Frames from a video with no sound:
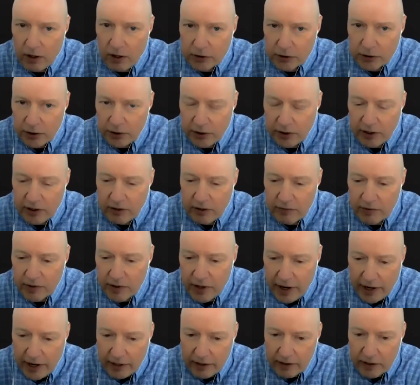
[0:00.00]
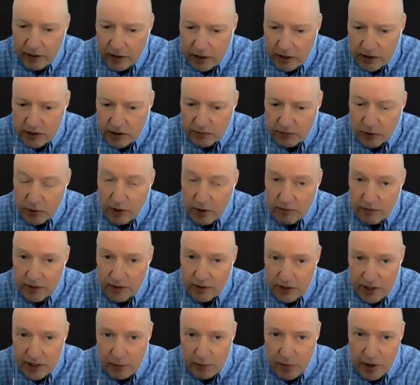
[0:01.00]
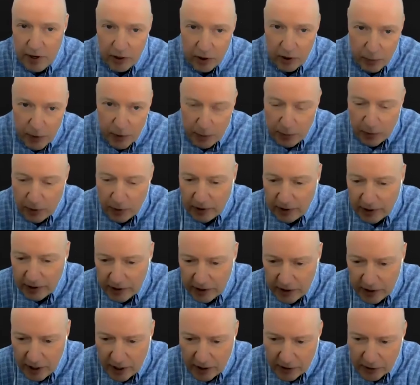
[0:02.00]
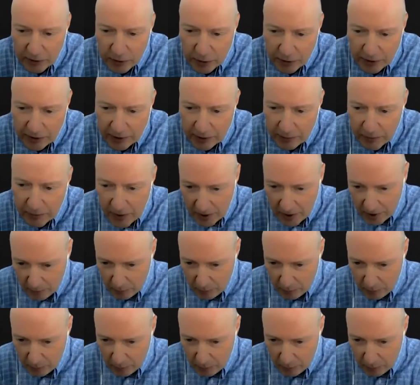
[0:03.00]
alternative of that is if you have the same 100 people in the auditorium,